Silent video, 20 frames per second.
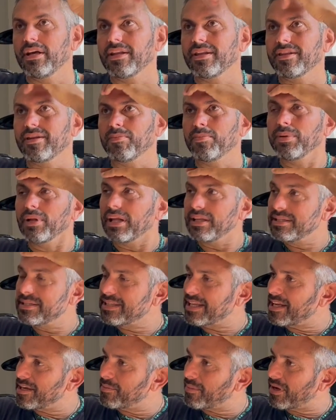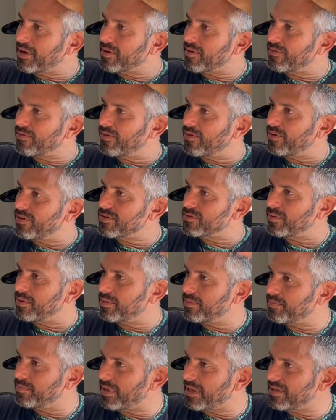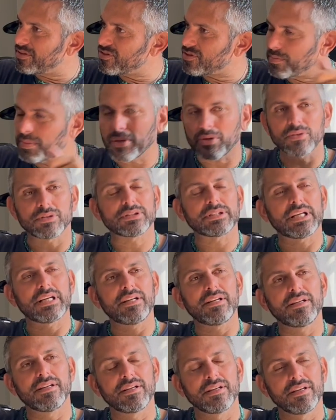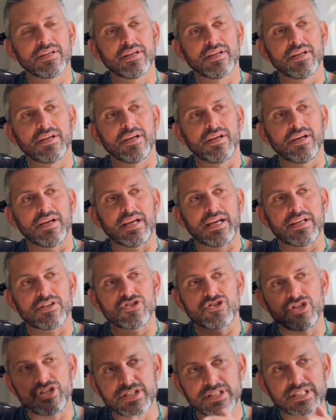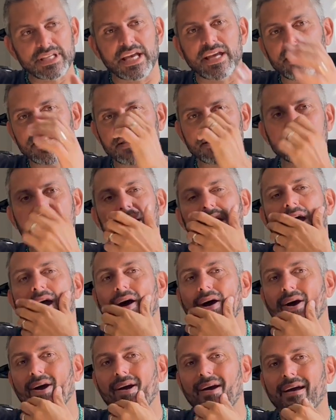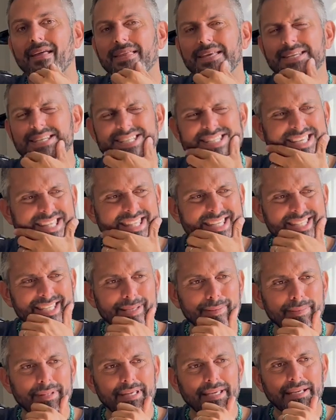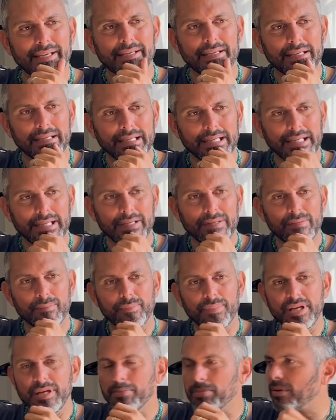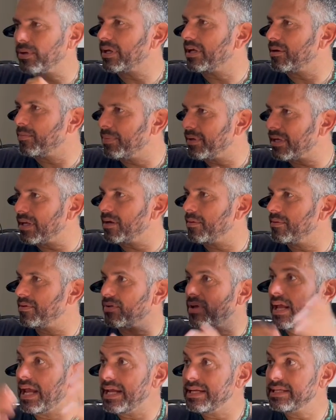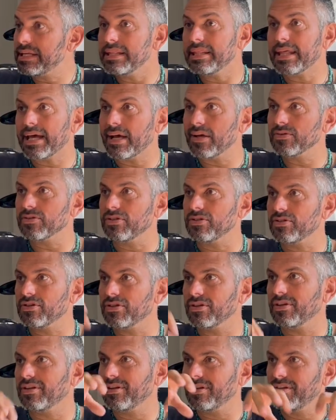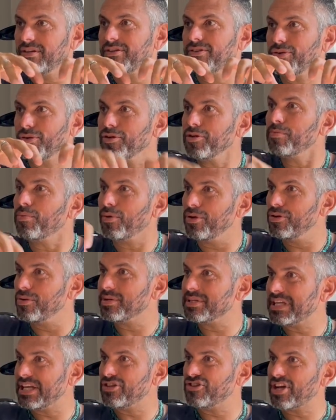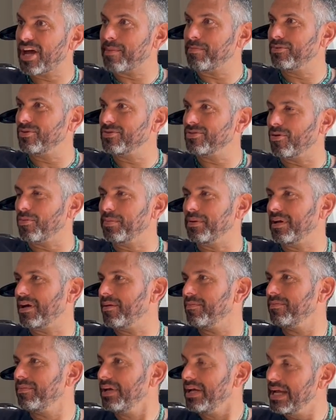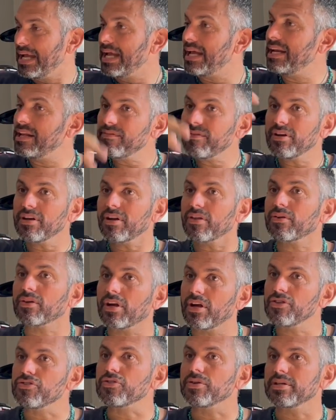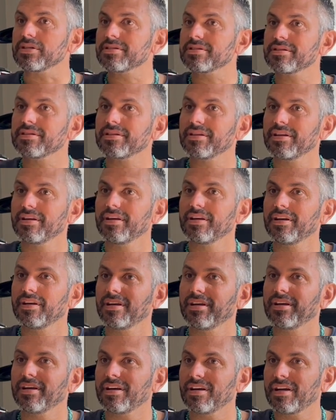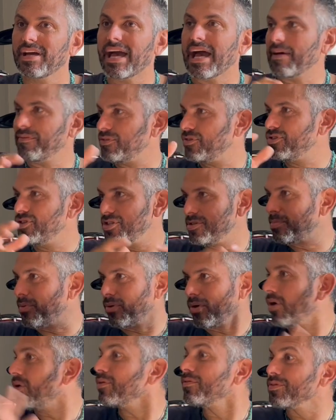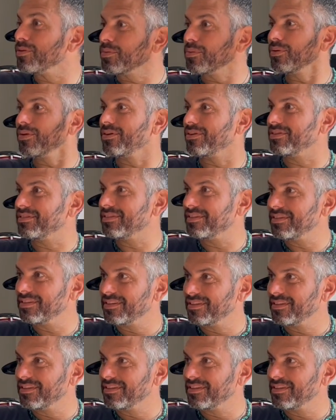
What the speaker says: The blood-stained microphone is what Ben Shapiro said. And she says, I think she said the same thing. People are going to pick it up. And 18,000 Turning Point USA chapters opened up. And even in other countries, after she spoke, all over the world,